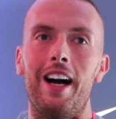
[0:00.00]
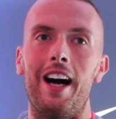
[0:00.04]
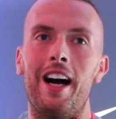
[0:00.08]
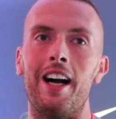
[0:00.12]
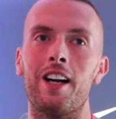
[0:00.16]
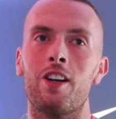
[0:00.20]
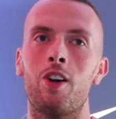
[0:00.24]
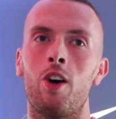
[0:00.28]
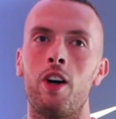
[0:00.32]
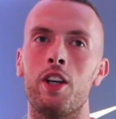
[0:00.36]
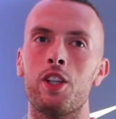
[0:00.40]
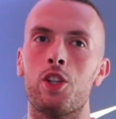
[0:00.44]

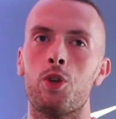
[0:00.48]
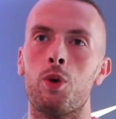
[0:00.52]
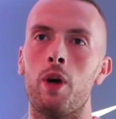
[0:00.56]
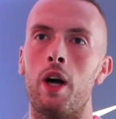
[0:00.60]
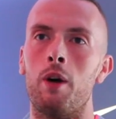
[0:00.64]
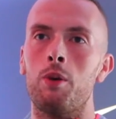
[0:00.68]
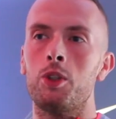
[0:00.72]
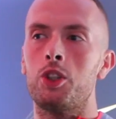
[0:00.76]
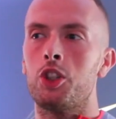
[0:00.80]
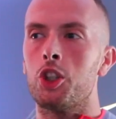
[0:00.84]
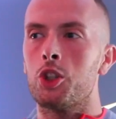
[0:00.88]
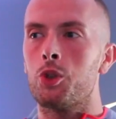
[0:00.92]
I got into it,
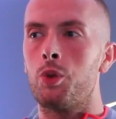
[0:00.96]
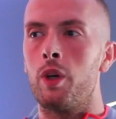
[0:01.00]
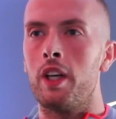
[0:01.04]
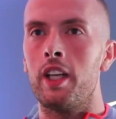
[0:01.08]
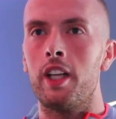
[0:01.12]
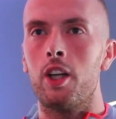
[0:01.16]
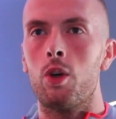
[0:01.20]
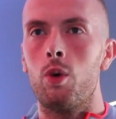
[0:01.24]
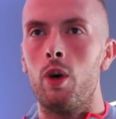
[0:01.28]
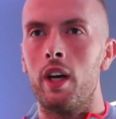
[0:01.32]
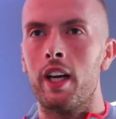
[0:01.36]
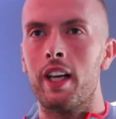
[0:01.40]
I was just
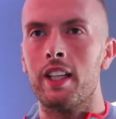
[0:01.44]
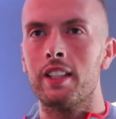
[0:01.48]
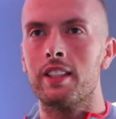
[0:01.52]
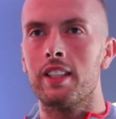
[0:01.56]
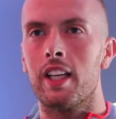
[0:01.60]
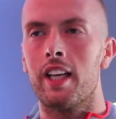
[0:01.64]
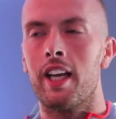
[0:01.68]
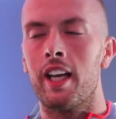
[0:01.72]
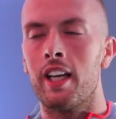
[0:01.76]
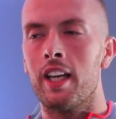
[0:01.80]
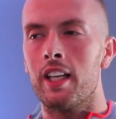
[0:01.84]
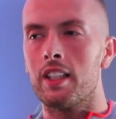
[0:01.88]
really quick as
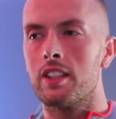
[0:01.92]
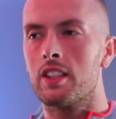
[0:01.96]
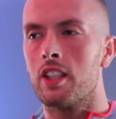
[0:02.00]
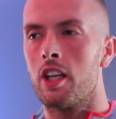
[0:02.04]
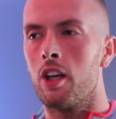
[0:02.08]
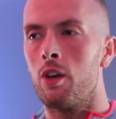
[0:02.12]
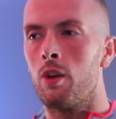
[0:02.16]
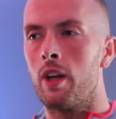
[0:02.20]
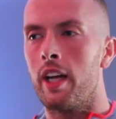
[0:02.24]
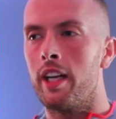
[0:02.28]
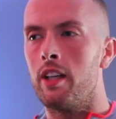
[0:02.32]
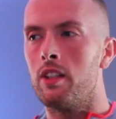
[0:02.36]
a kid at
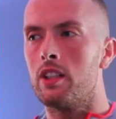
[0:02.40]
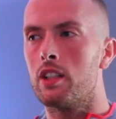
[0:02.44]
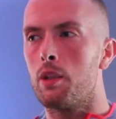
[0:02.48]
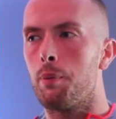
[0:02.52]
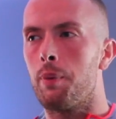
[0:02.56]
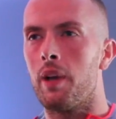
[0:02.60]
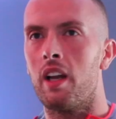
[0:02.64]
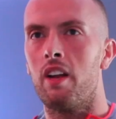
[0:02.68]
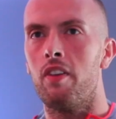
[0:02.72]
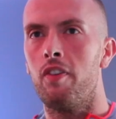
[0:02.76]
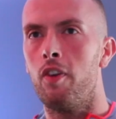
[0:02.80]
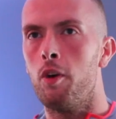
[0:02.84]
school. I used to
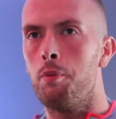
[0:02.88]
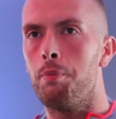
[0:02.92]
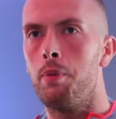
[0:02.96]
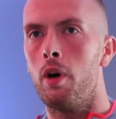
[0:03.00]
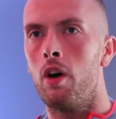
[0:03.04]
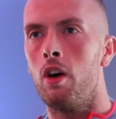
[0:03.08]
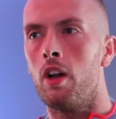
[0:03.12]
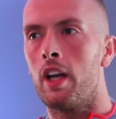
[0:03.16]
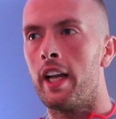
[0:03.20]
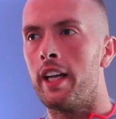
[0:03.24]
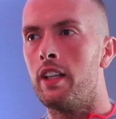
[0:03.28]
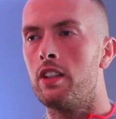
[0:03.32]
play
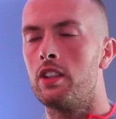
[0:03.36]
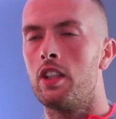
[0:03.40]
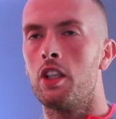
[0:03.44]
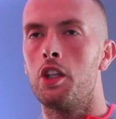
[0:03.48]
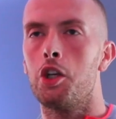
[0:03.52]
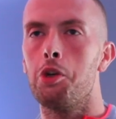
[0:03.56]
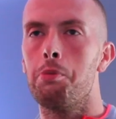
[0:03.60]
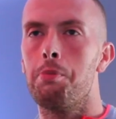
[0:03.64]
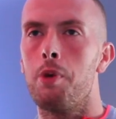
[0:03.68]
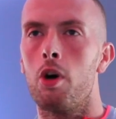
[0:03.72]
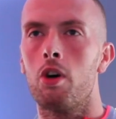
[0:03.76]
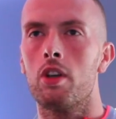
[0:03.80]
football, I used to
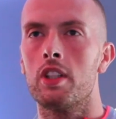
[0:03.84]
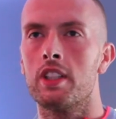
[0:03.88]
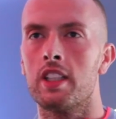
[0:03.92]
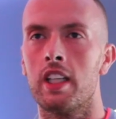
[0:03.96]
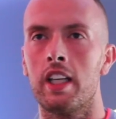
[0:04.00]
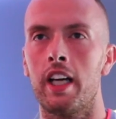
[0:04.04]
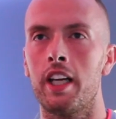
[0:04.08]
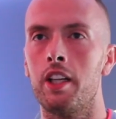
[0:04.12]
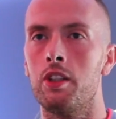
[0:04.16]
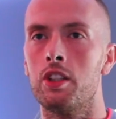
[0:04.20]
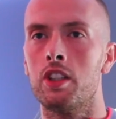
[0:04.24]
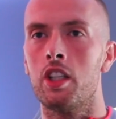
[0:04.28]
do
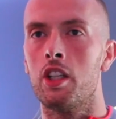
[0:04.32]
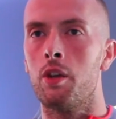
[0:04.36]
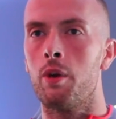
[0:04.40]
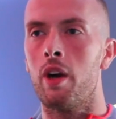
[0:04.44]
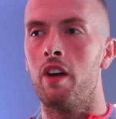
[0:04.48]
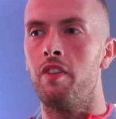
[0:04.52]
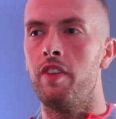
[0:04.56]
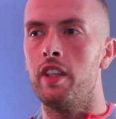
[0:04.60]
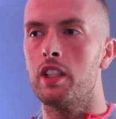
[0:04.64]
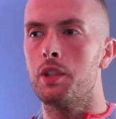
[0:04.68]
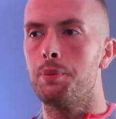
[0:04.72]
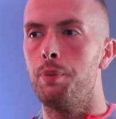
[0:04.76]
boxing, I used to do
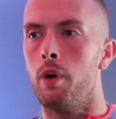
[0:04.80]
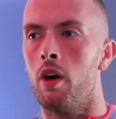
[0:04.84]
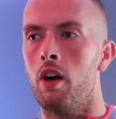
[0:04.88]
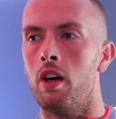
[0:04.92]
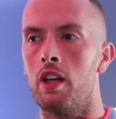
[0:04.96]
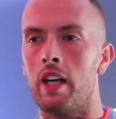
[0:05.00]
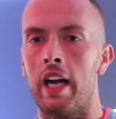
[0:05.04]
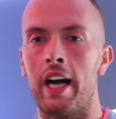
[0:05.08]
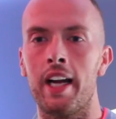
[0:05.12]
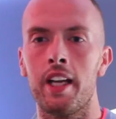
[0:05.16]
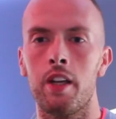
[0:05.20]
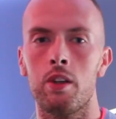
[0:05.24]
every
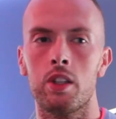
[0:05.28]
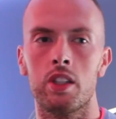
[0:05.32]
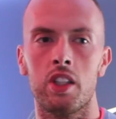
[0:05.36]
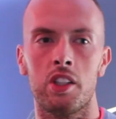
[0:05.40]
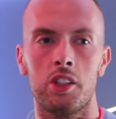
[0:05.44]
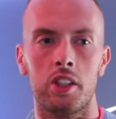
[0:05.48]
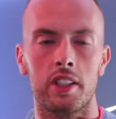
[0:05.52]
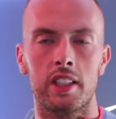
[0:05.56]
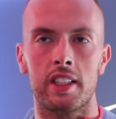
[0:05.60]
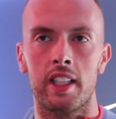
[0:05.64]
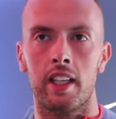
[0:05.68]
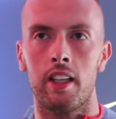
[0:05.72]
sport, and I used to
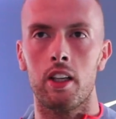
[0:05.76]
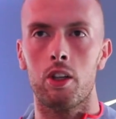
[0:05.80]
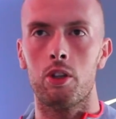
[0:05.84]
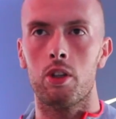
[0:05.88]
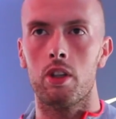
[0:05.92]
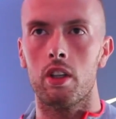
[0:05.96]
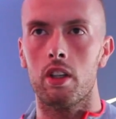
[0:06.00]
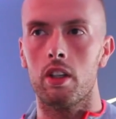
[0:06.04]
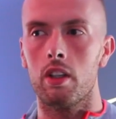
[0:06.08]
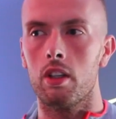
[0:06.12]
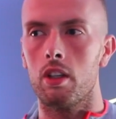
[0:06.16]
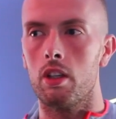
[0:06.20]
just think
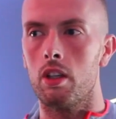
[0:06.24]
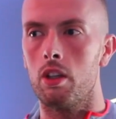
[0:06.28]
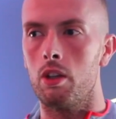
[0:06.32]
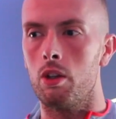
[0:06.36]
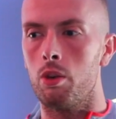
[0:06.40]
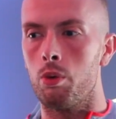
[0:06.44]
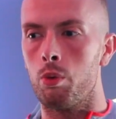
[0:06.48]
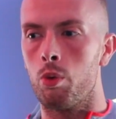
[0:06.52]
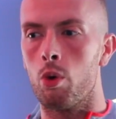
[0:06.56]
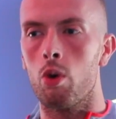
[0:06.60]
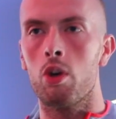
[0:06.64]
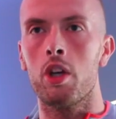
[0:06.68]

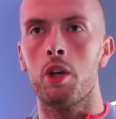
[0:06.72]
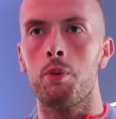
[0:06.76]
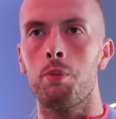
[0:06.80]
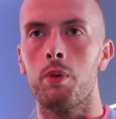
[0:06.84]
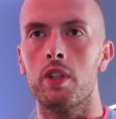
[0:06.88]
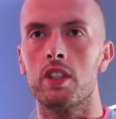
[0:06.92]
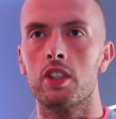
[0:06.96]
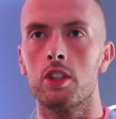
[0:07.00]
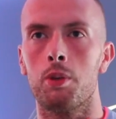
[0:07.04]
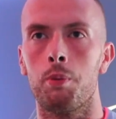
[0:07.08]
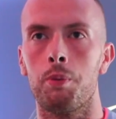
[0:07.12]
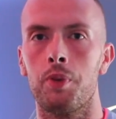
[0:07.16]
running
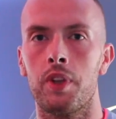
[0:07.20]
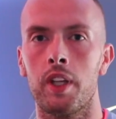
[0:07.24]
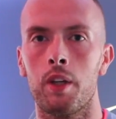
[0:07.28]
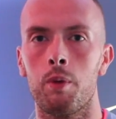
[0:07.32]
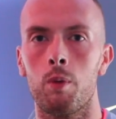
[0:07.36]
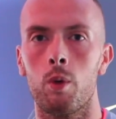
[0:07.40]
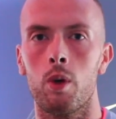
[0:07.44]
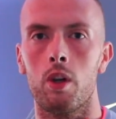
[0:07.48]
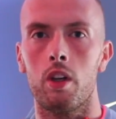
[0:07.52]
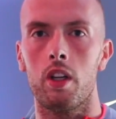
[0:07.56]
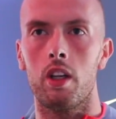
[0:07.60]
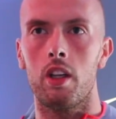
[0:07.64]
was something
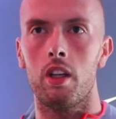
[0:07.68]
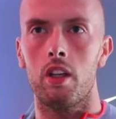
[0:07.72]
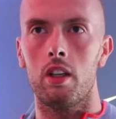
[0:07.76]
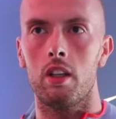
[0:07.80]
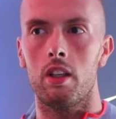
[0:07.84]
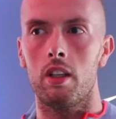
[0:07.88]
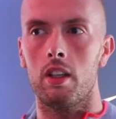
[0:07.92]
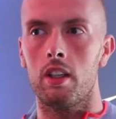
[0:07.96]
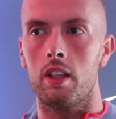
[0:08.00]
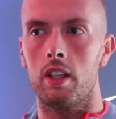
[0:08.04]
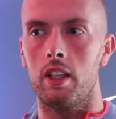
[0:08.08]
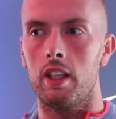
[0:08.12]

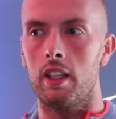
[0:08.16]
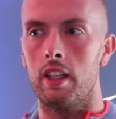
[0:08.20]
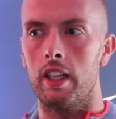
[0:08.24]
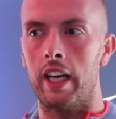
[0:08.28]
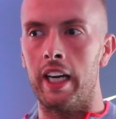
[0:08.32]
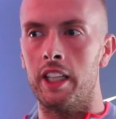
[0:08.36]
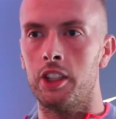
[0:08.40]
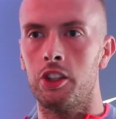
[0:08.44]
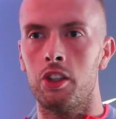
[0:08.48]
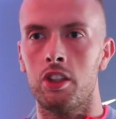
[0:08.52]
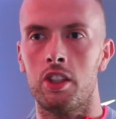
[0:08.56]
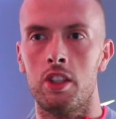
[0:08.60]

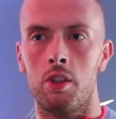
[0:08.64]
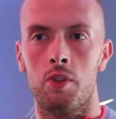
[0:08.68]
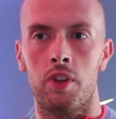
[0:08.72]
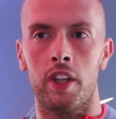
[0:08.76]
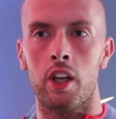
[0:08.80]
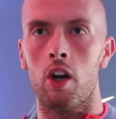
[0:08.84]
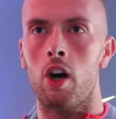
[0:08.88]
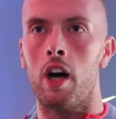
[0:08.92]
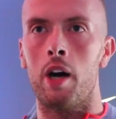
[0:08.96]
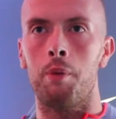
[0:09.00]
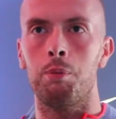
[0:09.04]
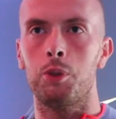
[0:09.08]
I just used to
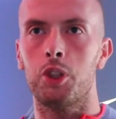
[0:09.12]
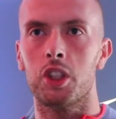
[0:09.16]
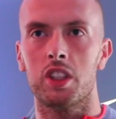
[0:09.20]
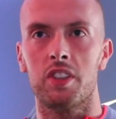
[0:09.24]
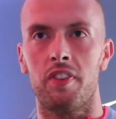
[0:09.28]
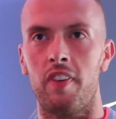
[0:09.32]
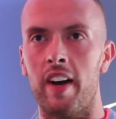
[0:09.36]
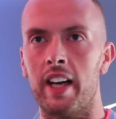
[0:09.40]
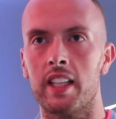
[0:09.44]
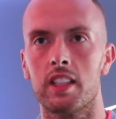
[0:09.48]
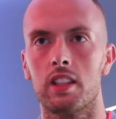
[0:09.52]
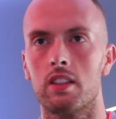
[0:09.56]
think, oh, I'm
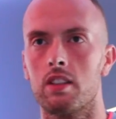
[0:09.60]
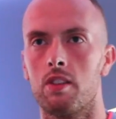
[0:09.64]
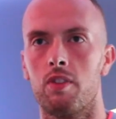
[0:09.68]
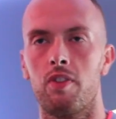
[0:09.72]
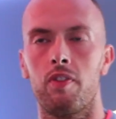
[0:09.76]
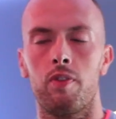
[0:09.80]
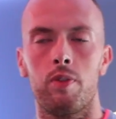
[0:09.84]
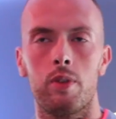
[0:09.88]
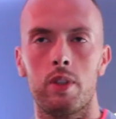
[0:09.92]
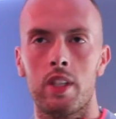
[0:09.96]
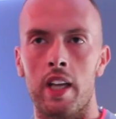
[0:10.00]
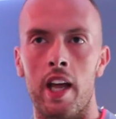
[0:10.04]
just fast
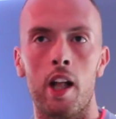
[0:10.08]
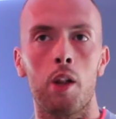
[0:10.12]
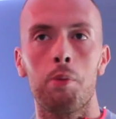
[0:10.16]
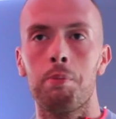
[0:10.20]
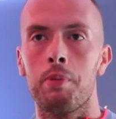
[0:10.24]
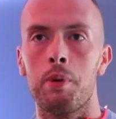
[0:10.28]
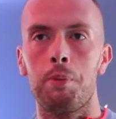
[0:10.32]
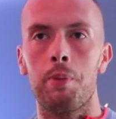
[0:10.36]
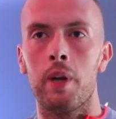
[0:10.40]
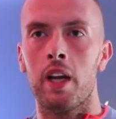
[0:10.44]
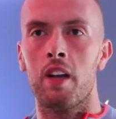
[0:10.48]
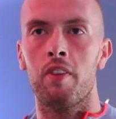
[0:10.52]
to
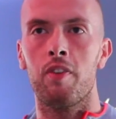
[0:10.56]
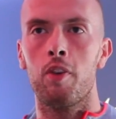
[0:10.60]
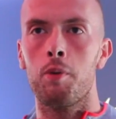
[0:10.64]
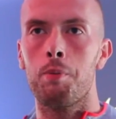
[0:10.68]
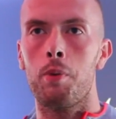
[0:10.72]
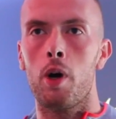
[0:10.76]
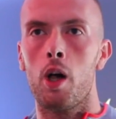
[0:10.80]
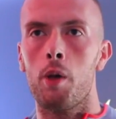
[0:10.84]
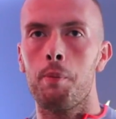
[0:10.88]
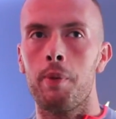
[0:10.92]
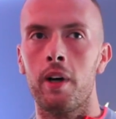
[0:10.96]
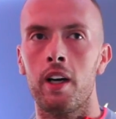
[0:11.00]
help me play
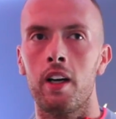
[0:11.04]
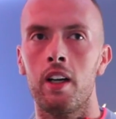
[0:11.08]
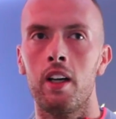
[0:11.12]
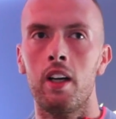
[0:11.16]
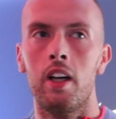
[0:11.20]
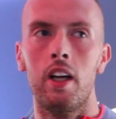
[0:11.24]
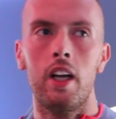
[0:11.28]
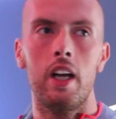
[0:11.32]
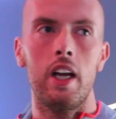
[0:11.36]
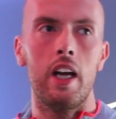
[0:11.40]
football better.